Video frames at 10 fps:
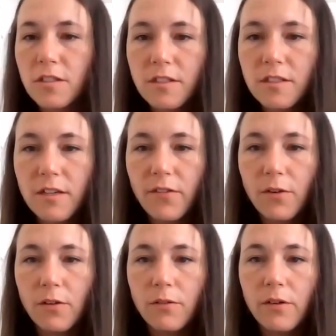just if
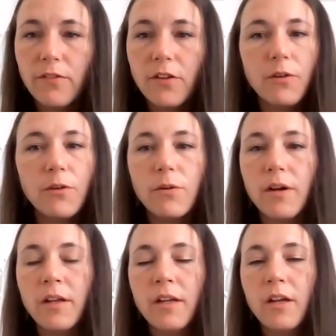you could
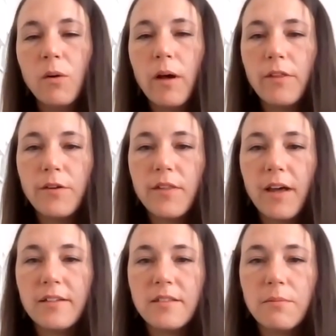review whether
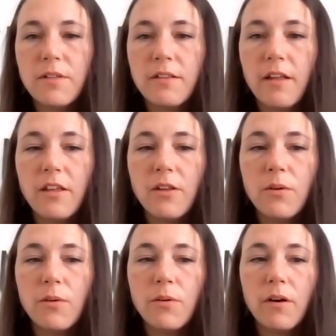that's something that
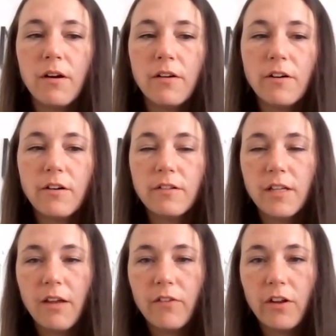you are
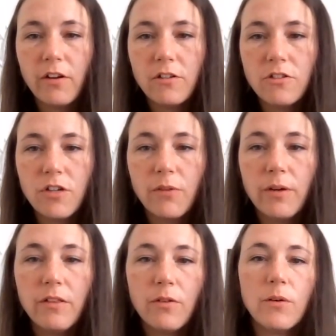currently having a constraint
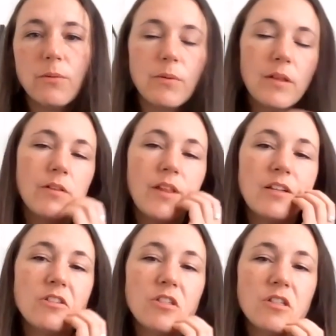with, or whether
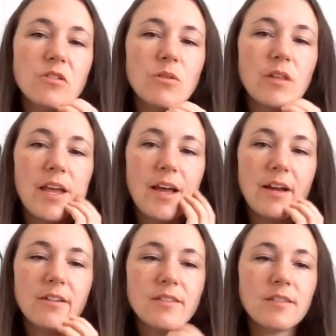that's just through the Get
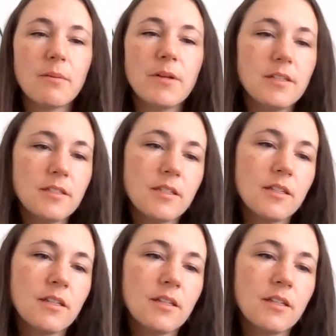Hired Summit.